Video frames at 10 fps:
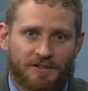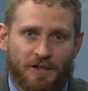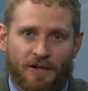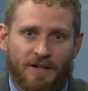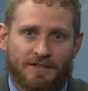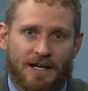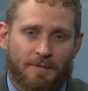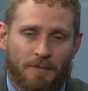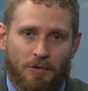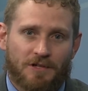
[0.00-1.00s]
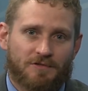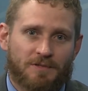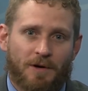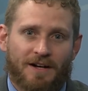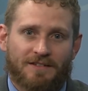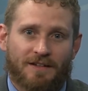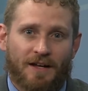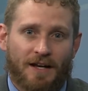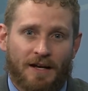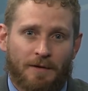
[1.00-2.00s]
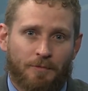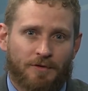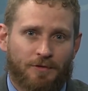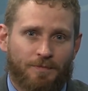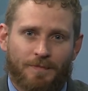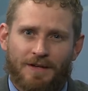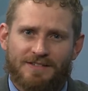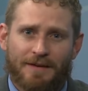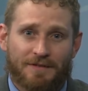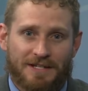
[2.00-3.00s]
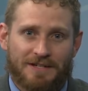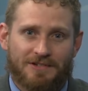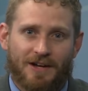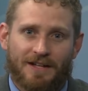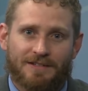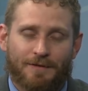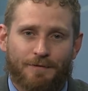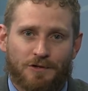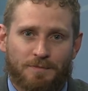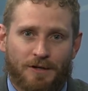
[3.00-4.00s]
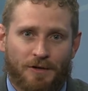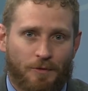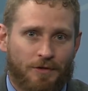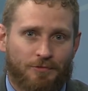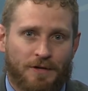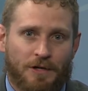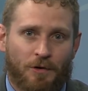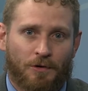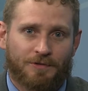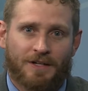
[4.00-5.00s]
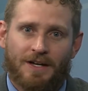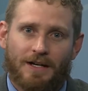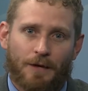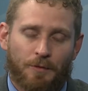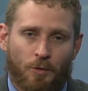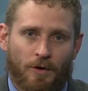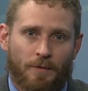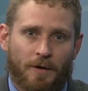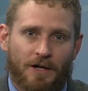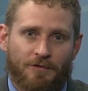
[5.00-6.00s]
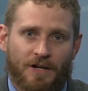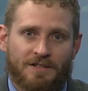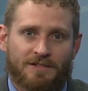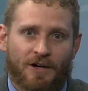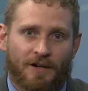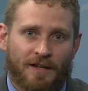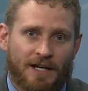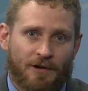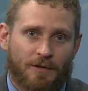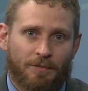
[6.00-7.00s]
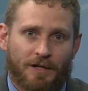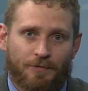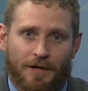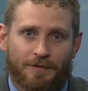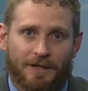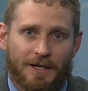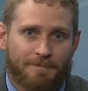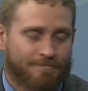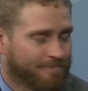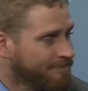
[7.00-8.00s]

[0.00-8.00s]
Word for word: Start on time. The boys responded tonight, ended up with 17 shots in the first period with three goals. Got rewarded by a great start, and they carried the play throughout the game.